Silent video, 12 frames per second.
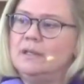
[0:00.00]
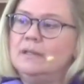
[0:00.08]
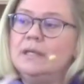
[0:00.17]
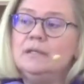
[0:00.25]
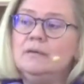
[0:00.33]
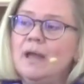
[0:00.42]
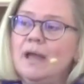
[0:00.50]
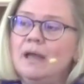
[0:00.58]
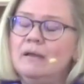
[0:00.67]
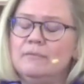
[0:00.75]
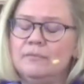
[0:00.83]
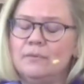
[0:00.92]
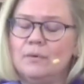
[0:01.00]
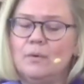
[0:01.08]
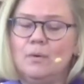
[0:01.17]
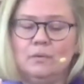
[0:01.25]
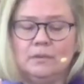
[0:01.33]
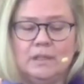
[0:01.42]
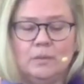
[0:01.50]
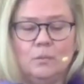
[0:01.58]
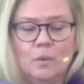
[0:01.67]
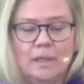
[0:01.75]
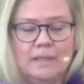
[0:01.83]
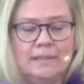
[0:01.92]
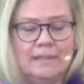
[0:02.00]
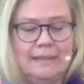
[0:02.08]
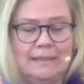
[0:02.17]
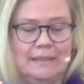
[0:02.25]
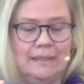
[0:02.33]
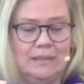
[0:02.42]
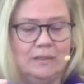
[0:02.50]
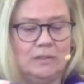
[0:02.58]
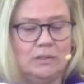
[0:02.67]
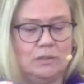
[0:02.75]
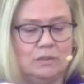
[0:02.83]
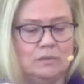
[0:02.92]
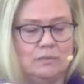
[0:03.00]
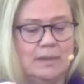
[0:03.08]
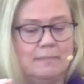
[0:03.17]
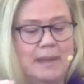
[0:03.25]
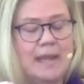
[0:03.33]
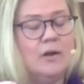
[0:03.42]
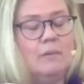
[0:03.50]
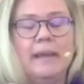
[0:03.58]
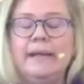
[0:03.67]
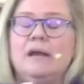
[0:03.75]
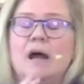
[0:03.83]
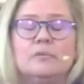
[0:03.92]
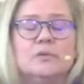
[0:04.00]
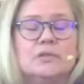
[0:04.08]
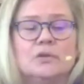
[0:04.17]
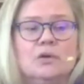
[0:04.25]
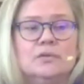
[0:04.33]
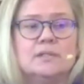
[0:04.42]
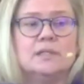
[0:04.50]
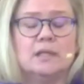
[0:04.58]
then you have only one thing to do that may or may not result